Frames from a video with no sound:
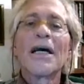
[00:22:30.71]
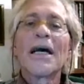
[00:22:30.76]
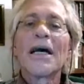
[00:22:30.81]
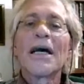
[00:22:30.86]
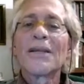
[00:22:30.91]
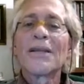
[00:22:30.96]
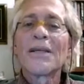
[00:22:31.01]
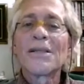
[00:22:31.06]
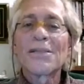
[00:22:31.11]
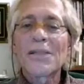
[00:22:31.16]

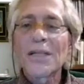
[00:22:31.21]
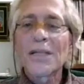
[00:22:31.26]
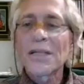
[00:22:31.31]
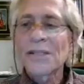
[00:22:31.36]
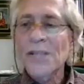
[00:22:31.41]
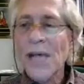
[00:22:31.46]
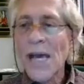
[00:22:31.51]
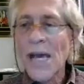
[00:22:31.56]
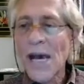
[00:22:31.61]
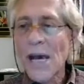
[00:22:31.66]
And these
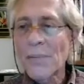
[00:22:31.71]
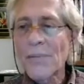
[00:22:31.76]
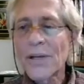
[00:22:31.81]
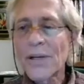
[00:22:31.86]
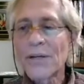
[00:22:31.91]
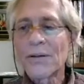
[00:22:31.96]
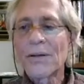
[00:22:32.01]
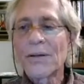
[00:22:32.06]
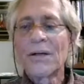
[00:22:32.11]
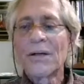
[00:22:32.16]
things
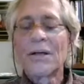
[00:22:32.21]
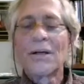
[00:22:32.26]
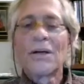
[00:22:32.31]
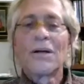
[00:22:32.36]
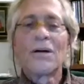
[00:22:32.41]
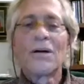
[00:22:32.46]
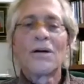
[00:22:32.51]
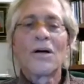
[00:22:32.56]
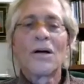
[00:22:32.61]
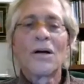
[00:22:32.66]
happen
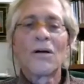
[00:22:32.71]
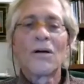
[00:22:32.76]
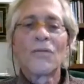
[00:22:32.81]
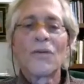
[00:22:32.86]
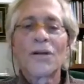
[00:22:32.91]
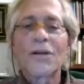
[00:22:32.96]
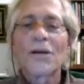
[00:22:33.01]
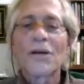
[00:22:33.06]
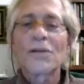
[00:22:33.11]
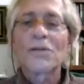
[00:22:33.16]

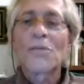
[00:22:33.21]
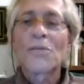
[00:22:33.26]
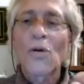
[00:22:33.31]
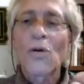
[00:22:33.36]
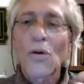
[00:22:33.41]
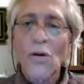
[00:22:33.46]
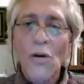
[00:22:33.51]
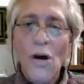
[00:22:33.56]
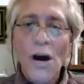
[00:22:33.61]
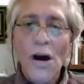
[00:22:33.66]
with us
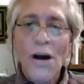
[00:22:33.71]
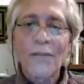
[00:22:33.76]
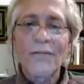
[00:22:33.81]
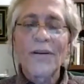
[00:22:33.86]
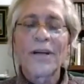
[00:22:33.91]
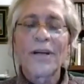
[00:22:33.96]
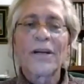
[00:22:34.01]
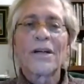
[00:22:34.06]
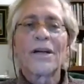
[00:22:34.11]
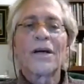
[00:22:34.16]
more
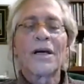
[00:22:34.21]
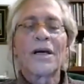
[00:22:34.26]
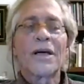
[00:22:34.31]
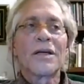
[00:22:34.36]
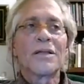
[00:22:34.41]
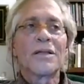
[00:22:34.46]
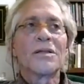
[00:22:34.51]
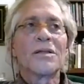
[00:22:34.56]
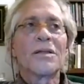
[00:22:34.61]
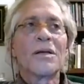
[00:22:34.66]
often
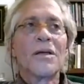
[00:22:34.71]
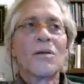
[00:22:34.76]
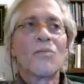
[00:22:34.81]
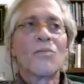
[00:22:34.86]
and